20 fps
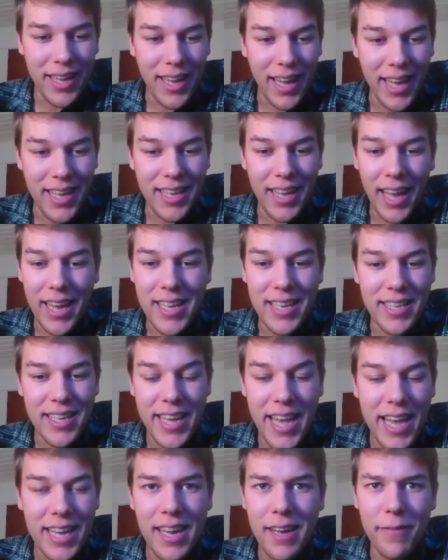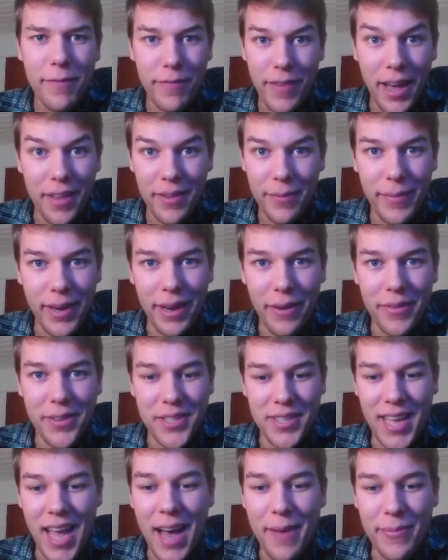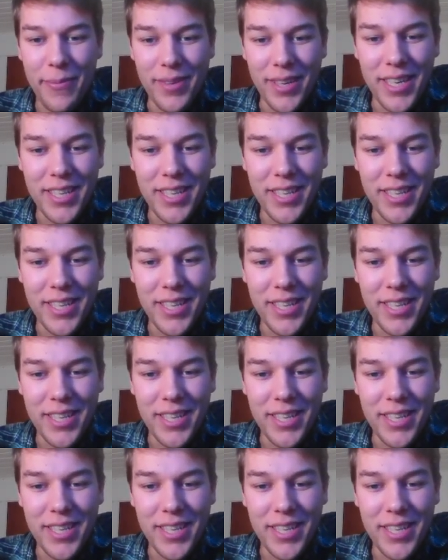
I cannot fathom how this happened.